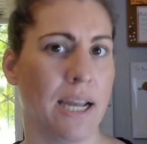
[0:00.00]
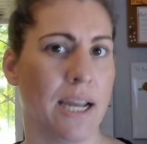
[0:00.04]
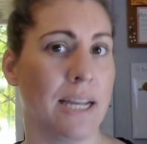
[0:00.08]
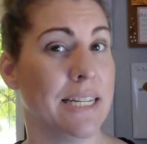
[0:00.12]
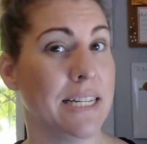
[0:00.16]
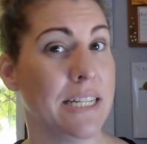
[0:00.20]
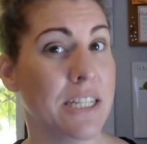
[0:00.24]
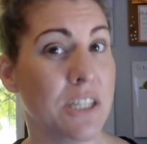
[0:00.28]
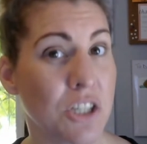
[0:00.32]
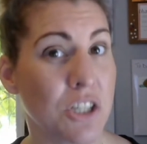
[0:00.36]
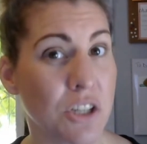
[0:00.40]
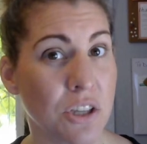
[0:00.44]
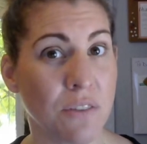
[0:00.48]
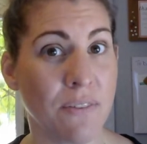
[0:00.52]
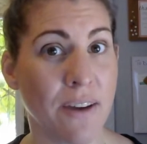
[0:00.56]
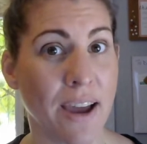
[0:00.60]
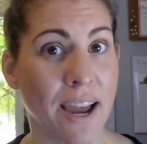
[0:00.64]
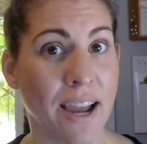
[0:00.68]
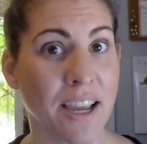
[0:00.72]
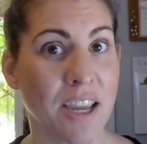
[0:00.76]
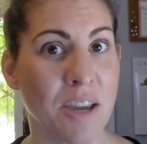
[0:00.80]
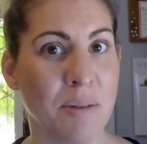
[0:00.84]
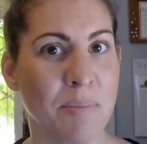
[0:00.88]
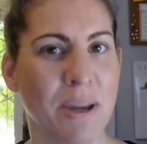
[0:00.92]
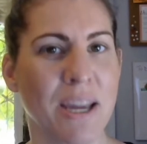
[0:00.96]
I didn't do the
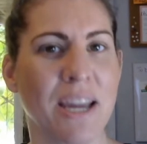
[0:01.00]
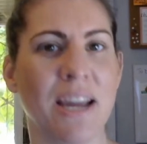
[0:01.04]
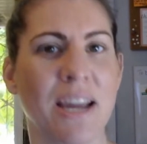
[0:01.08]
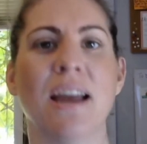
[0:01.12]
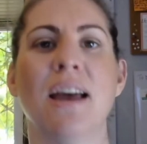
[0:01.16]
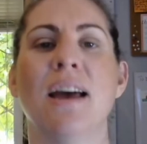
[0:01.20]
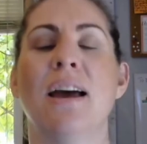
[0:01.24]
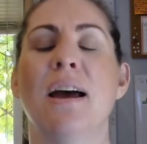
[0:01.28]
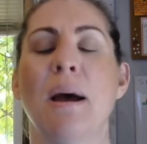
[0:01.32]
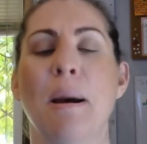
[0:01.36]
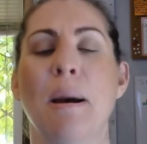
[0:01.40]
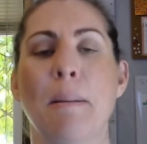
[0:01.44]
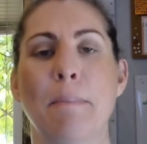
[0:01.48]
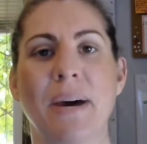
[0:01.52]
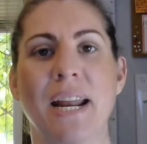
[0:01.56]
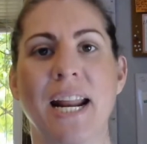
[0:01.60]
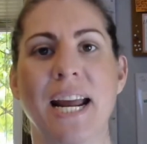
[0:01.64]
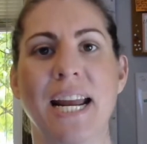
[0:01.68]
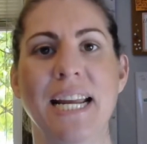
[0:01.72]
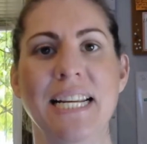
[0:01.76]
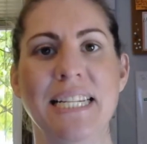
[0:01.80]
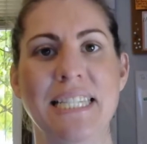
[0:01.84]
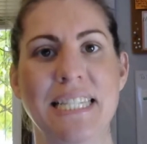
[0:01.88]
vacuuming, but I